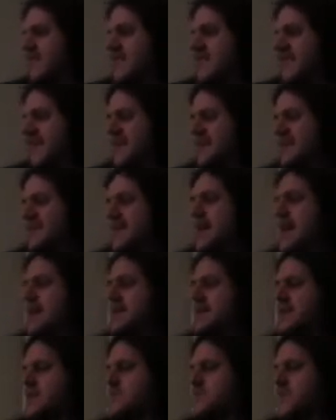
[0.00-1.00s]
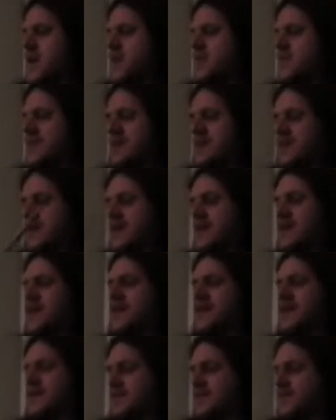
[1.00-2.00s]
the exact same thing we
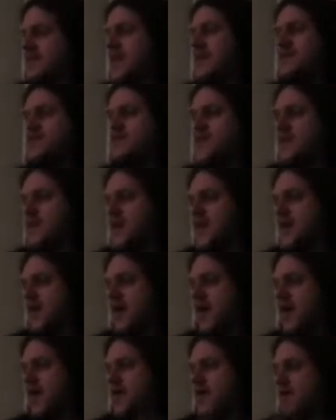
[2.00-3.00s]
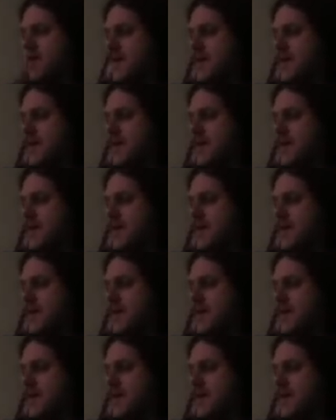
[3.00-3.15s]
did in the last video,